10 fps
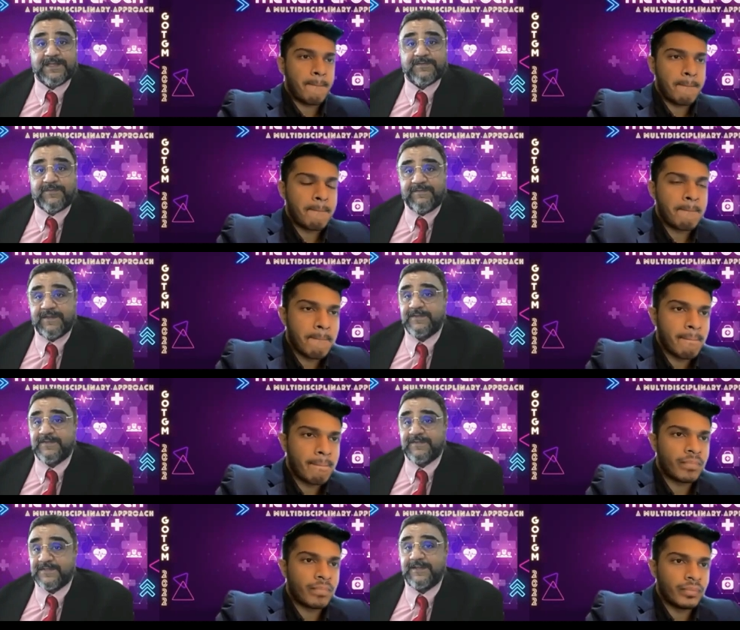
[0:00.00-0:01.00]
Speaker 1: past five years,
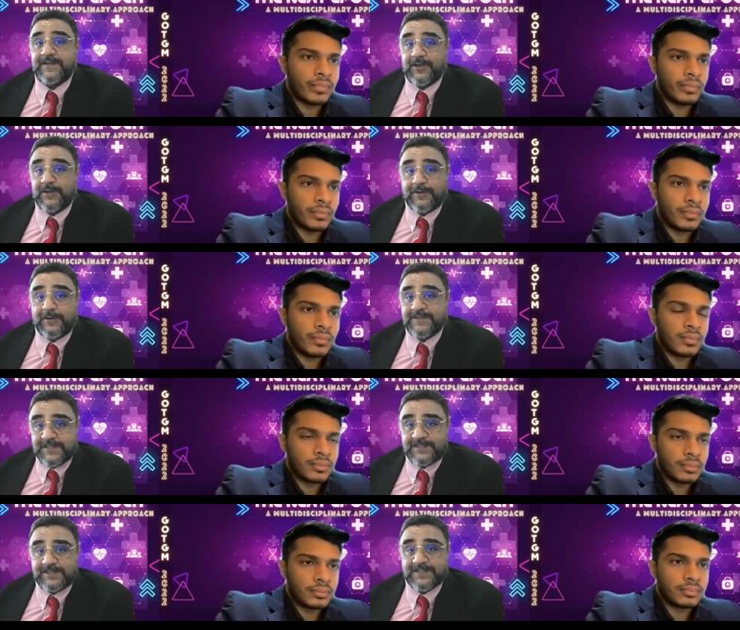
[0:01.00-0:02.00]
I've seen a lot of
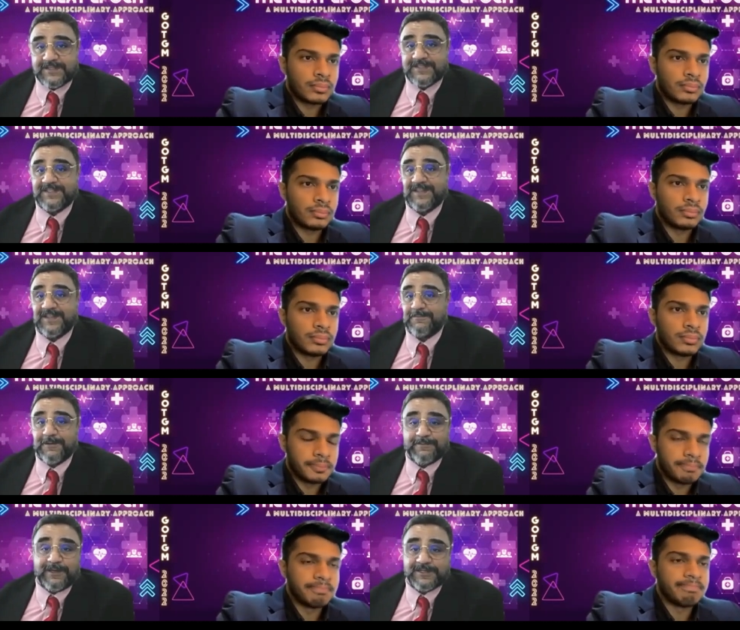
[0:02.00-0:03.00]
changes in our
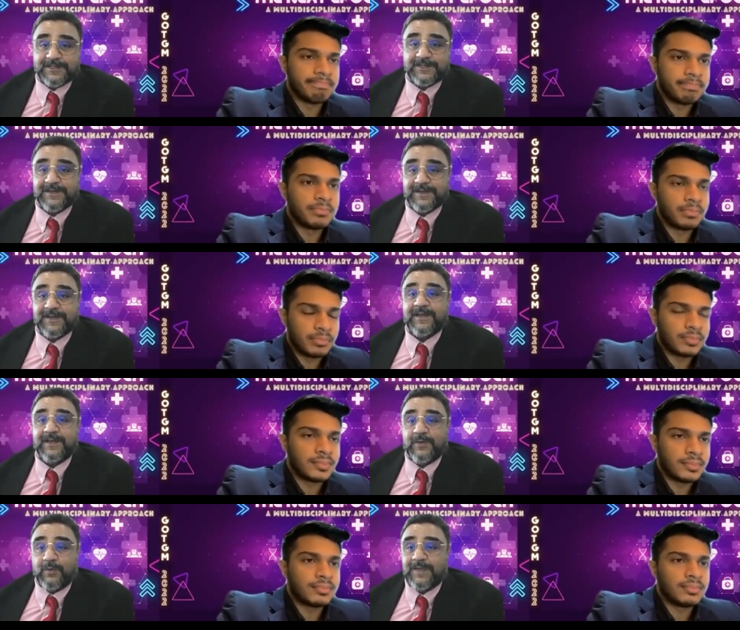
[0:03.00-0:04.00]
population.
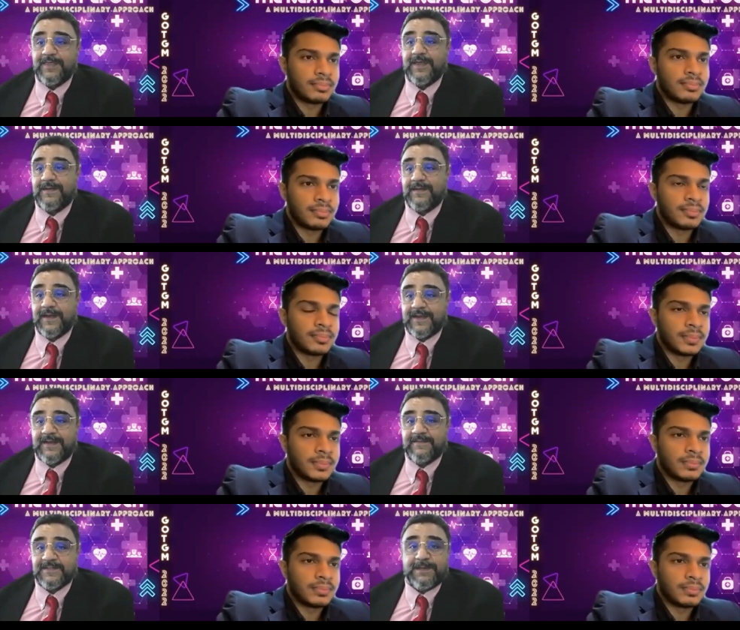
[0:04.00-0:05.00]
One that, that
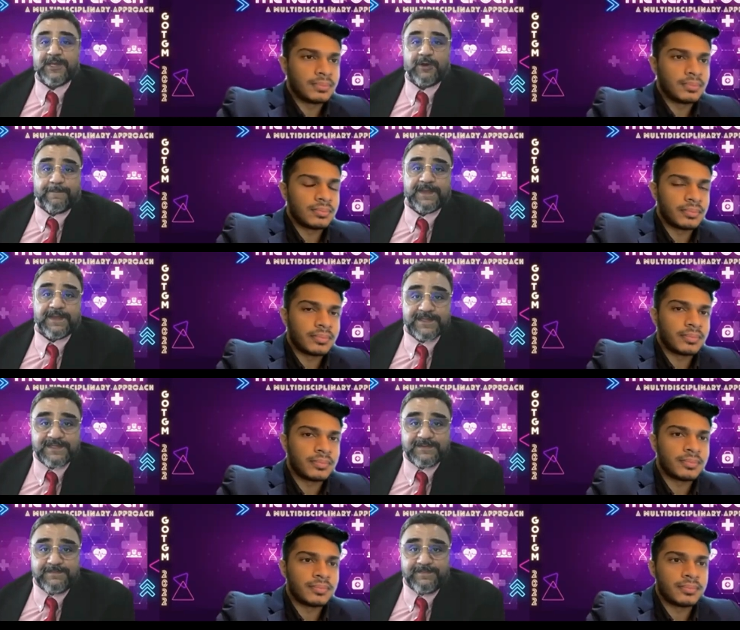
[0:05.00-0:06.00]
gives me
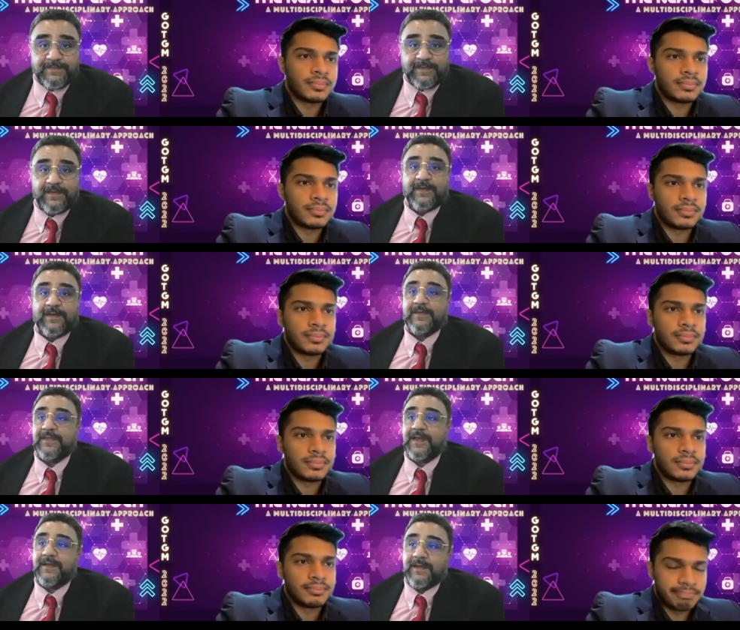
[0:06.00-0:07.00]
optimism
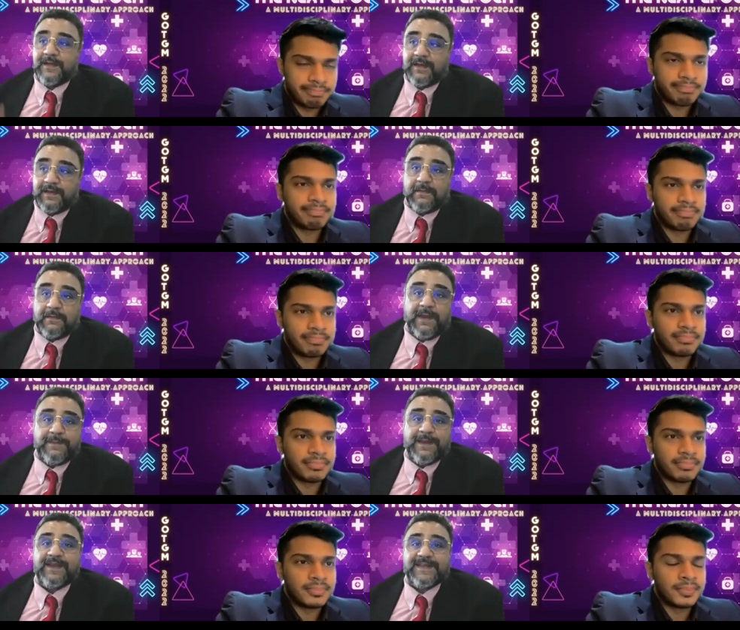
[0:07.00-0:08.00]
that maybe
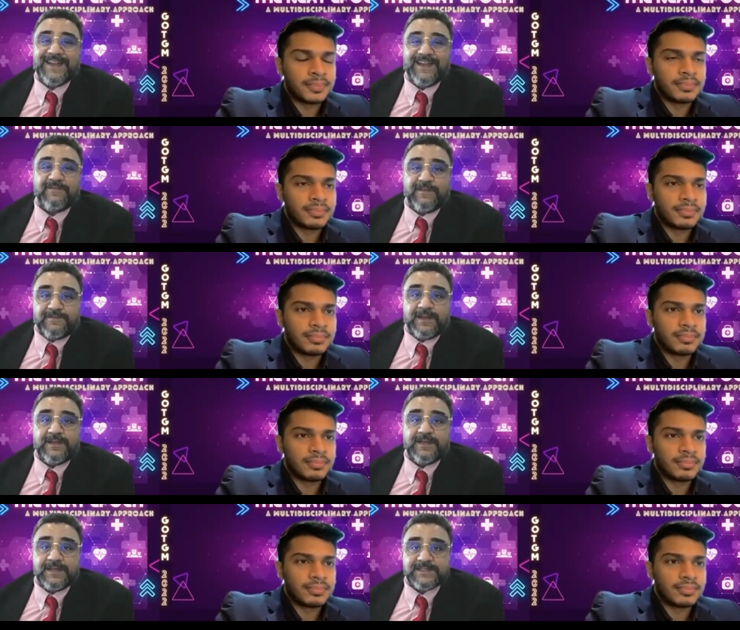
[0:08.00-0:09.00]
in 10, 15
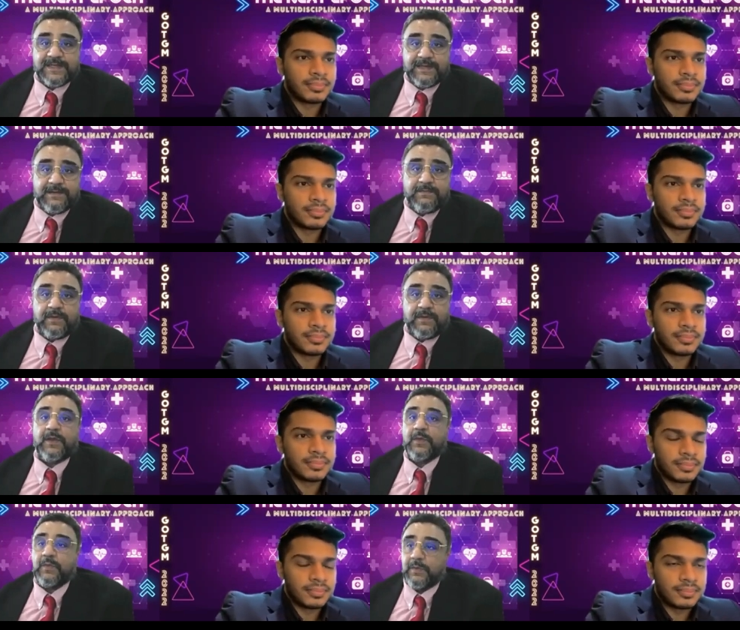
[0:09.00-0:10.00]
years' time,
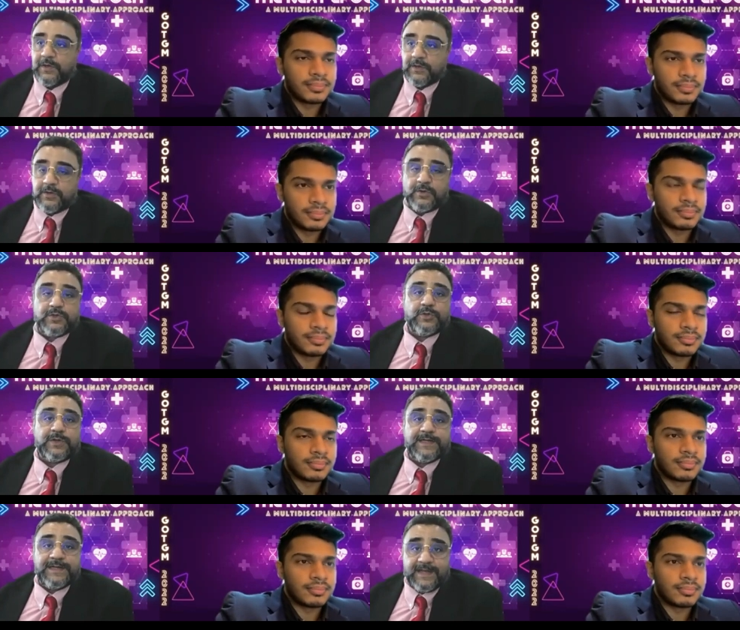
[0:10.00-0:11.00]
we will go to a
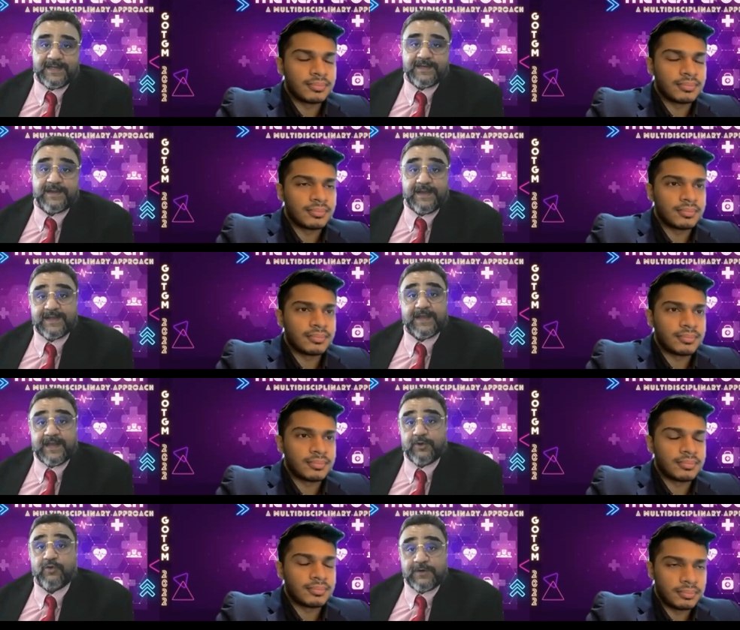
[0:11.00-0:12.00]
diet, an
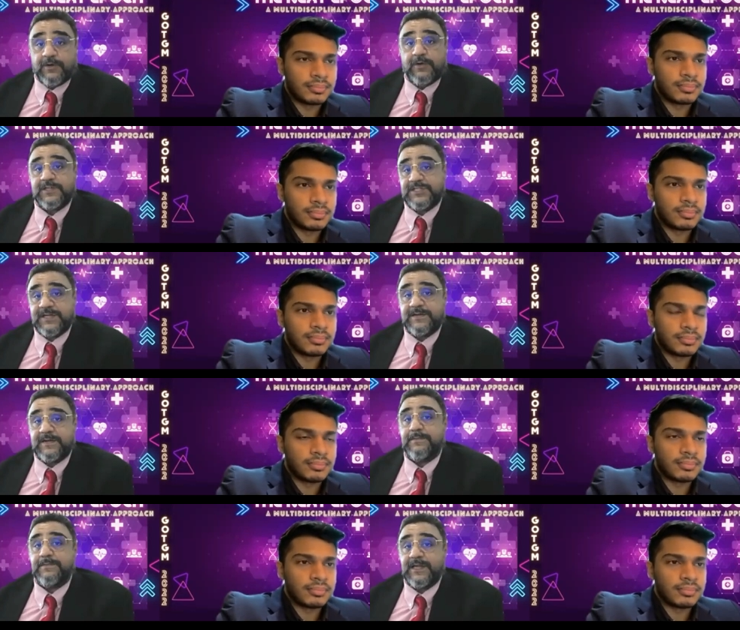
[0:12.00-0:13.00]
overall general
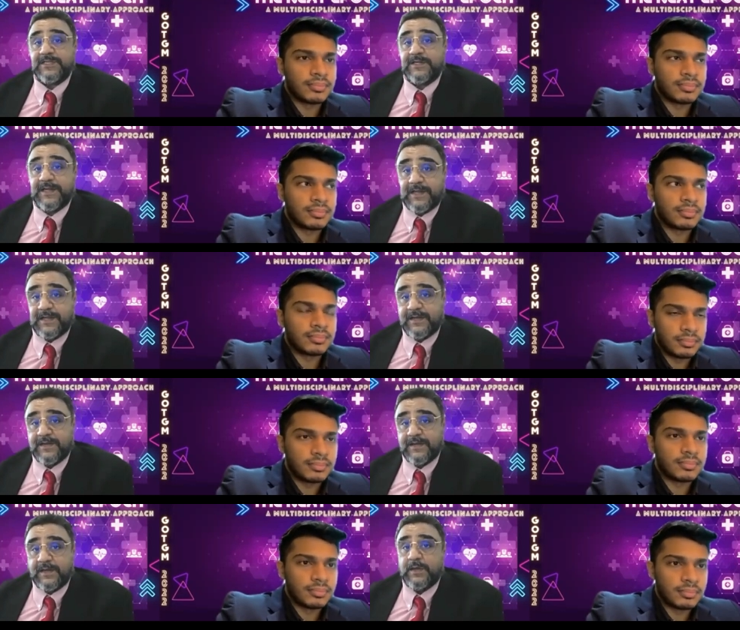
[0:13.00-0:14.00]
Malaysian diet
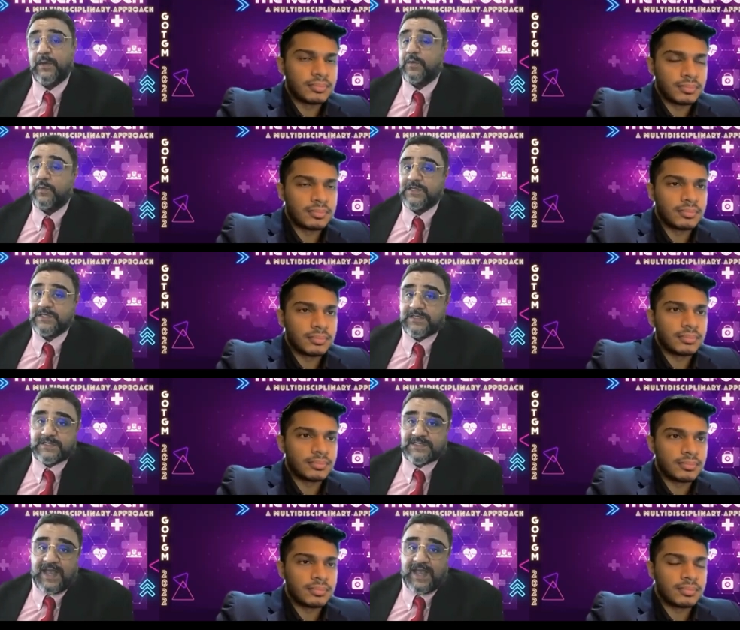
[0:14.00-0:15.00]
which is